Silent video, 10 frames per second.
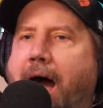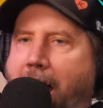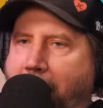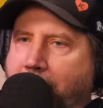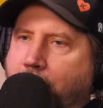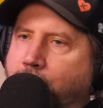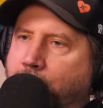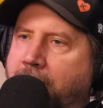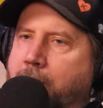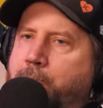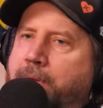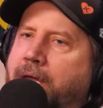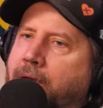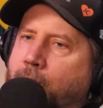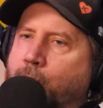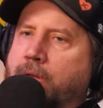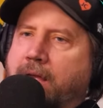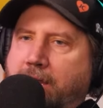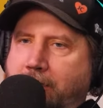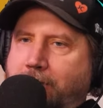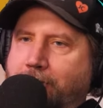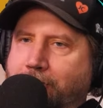I agree on being an old lady,